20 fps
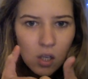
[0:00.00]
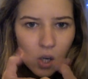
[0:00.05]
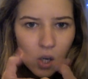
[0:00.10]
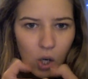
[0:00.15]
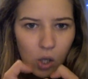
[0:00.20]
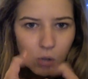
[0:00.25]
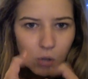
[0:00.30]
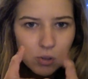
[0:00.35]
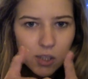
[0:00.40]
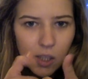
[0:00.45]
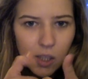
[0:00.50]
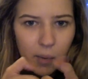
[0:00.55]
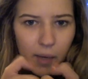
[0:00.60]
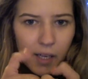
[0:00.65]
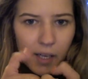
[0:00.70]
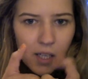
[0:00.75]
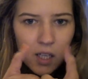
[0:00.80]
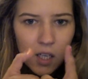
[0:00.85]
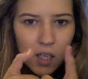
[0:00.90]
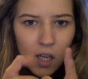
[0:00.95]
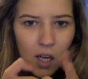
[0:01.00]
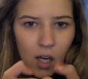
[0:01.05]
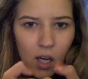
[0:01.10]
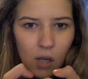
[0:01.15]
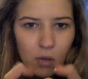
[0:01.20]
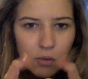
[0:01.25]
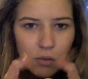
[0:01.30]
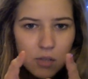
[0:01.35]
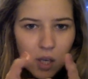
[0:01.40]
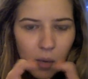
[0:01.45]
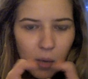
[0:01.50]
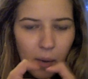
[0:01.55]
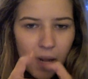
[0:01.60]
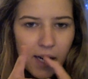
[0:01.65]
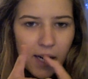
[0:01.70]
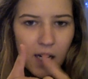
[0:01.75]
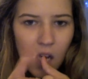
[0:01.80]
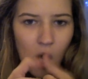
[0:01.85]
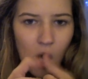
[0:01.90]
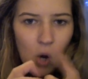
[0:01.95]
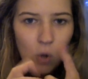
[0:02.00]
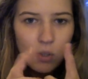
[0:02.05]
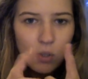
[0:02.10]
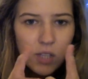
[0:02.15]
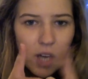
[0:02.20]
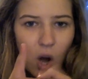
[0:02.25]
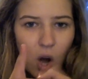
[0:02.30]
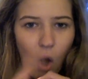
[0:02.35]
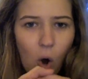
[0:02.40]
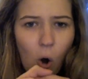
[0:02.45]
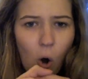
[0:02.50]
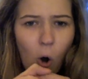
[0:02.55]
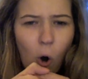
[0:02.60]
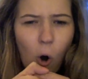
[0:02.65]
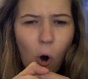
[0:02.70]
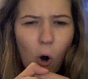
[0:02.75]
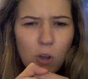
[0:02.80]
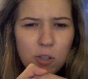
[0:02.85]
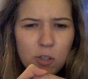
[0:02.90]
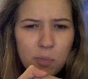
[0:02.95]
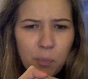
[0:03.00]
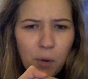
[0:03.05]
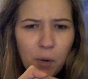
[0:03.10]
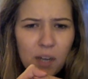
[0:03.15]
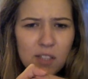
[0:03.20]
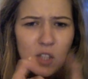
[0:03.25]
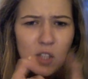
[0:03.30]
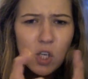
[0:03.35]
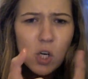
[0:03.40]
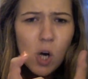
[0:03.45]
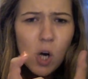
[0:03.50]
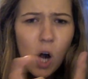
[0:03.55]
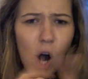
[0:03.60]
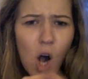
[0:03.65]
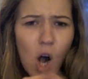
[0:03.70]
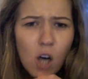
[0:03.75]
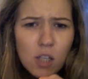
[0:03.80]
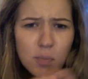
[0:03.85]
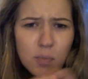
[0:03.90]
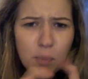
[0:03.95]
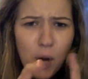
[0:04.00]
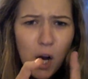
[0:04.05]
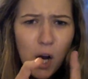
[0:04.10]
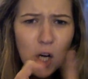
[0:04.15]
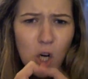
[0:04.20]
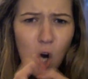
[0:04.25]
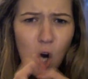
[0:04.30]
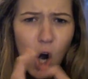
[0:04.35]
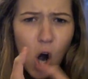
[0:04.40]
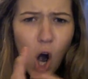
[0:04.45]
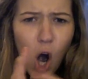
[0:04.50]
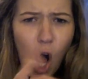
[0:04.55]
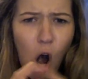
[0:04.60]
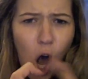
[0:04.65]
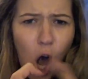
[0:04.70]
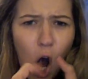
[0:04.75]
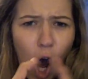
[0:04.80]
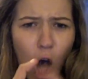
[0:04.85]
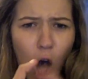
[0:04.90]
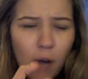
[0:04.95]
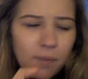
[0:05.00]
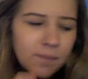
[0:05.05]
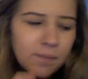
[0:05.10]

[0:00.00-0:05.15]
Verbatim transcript: Who's gonna win? Who's gonna win? Who's gonna. Oh, surprise! Oh, surprise. Oh.